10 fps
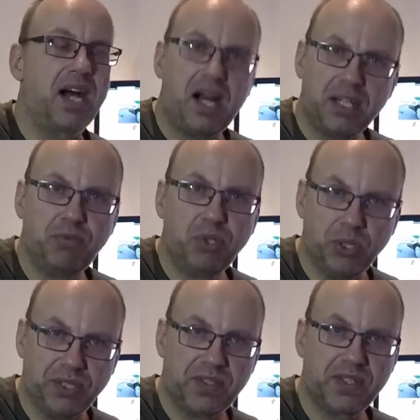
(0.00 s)
hard
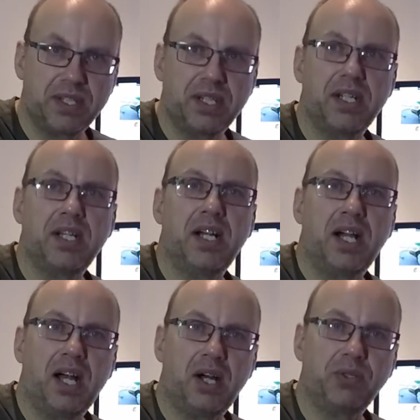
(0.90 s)
rules
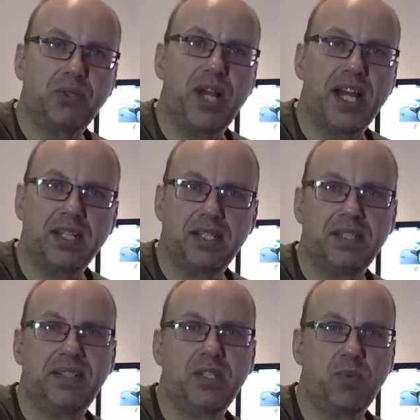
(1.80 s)
how to
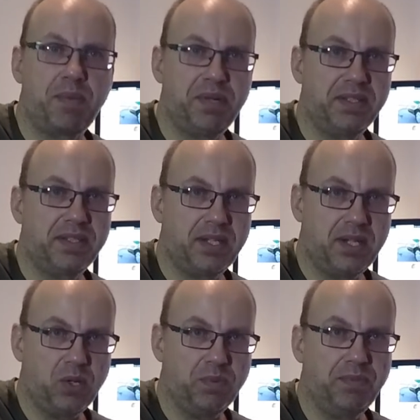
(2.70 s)
handle these weapons
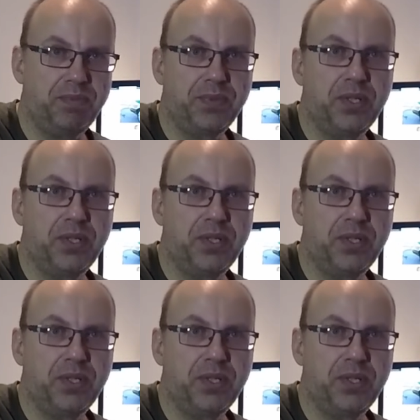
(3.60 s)
at home.